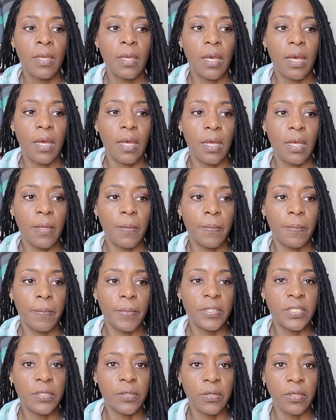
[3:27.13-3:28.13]

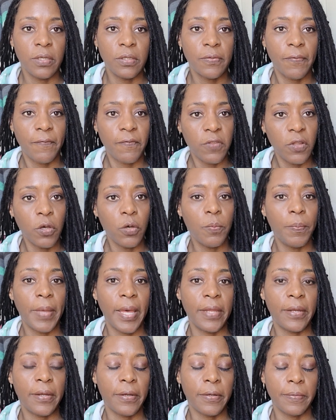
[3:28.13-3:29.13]
materials flow
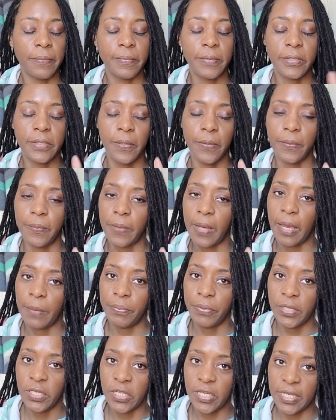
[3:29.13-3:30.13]
better. So I
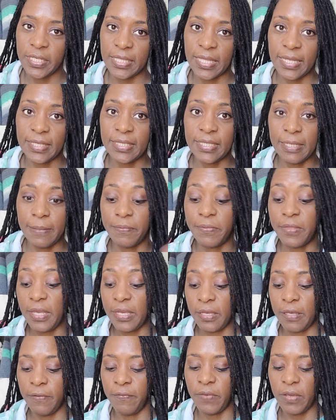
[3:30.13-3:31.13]
appreciate that tip.
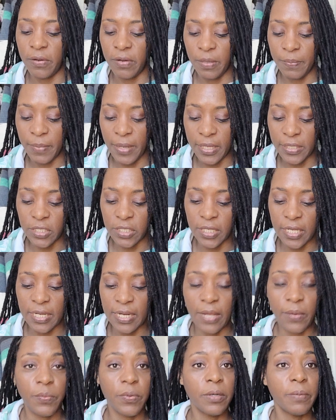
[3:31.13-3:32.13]
Thank you very much. And
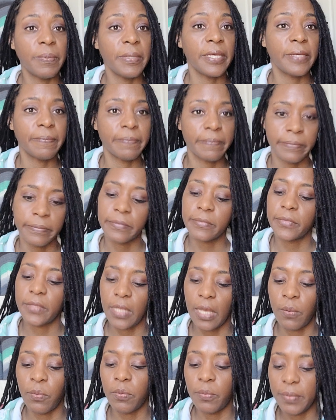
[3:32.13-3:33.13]
I will be
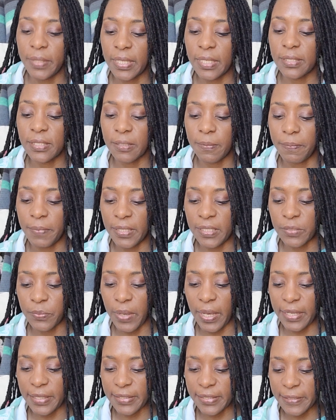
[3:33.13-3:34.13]
getting some
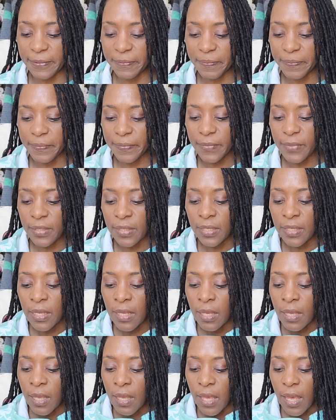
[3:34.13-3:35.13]
beeswax.
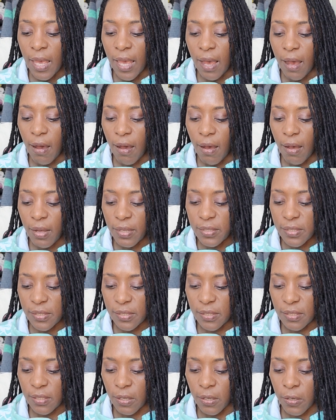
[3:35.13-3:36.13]

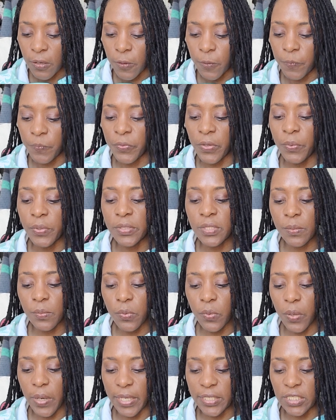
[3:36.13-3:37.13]
Also, there were some
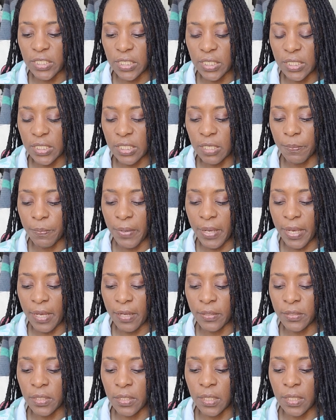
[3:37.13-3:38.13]
questions
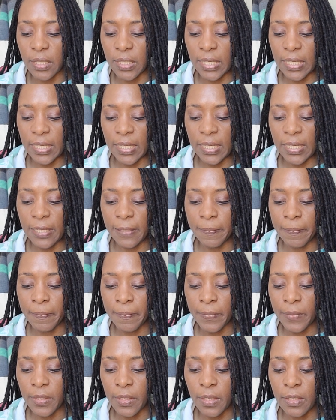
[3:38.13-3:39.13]
about the
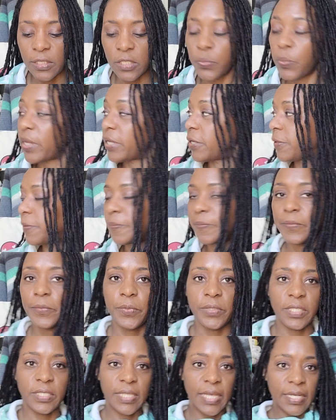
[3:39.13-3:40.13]
sweater,
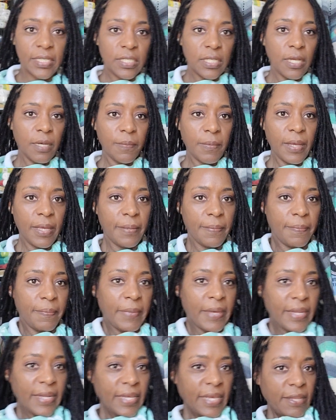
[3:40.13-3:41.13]
which is actually on my
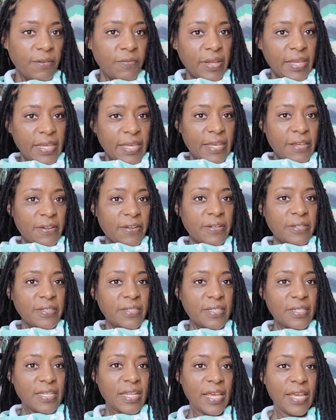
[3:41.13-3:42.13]
mannequin right here
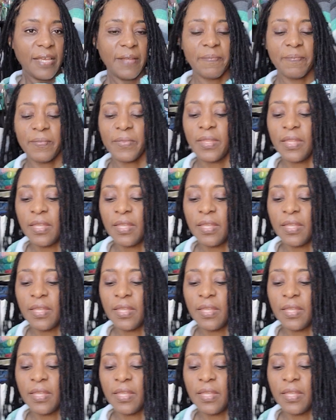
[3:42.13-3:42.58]
today,